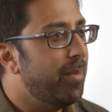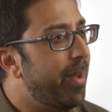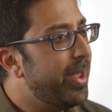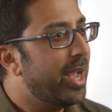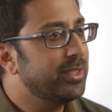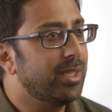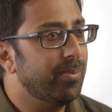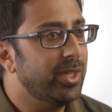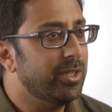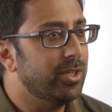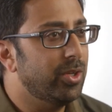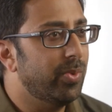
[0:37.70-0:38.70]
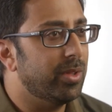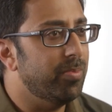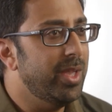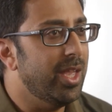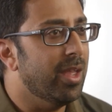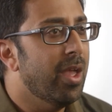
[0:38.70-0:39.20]
Maybe it has something to do with
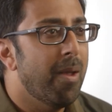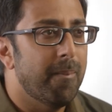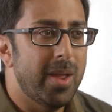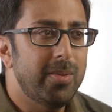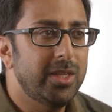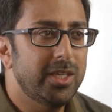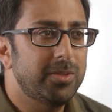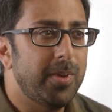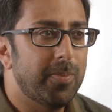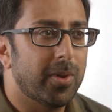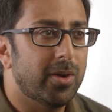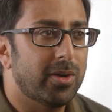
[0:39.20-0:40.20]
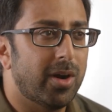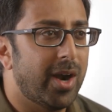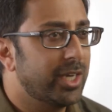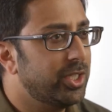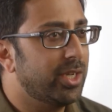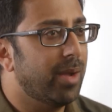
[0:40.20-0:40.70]
me maybe these people are, are
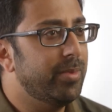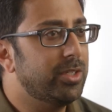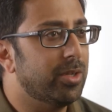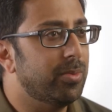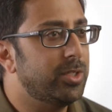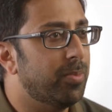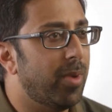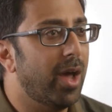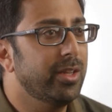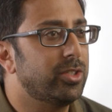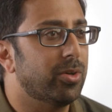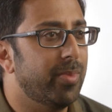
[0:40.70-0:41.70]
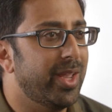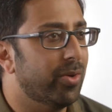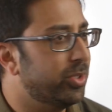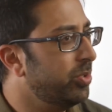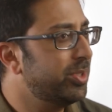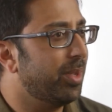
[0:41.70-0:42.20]
actually coming to, to monitor me
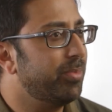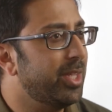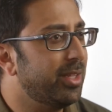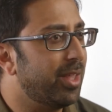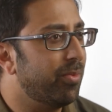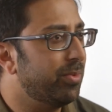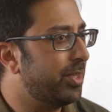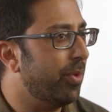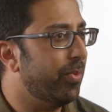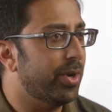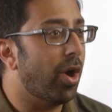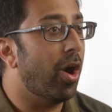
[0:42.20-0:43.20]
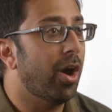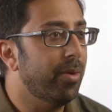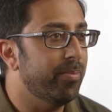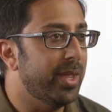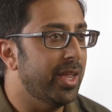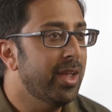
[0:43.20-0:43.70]
or do something that, that would
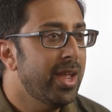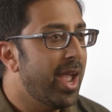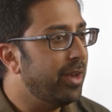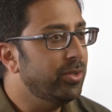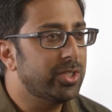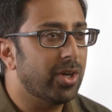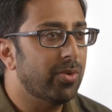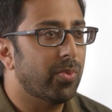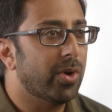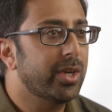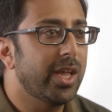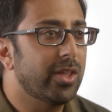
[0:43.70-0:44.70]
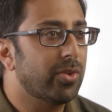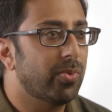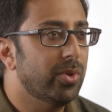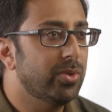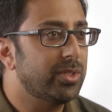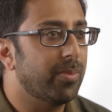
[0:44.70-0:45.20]
harm me. And you start working
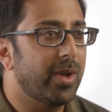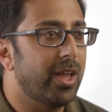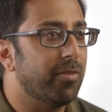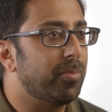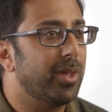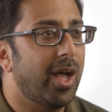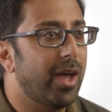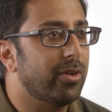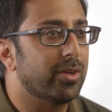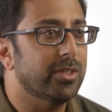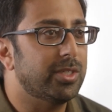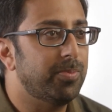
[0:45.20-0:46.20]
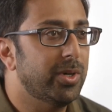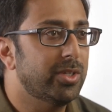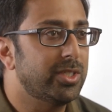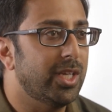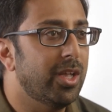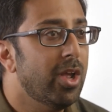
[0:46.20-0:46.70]
through some kind of plot or
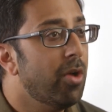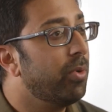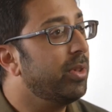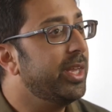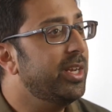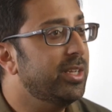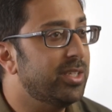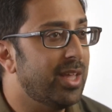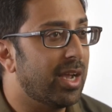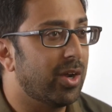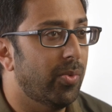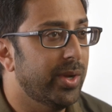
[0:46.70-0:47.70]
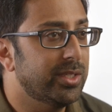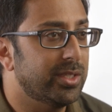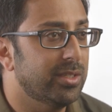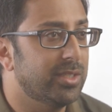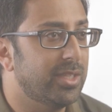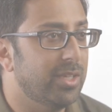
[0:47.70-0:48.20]
conspiracy related to that
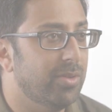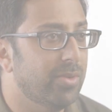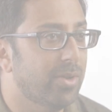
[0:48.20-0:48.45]
coincidence that you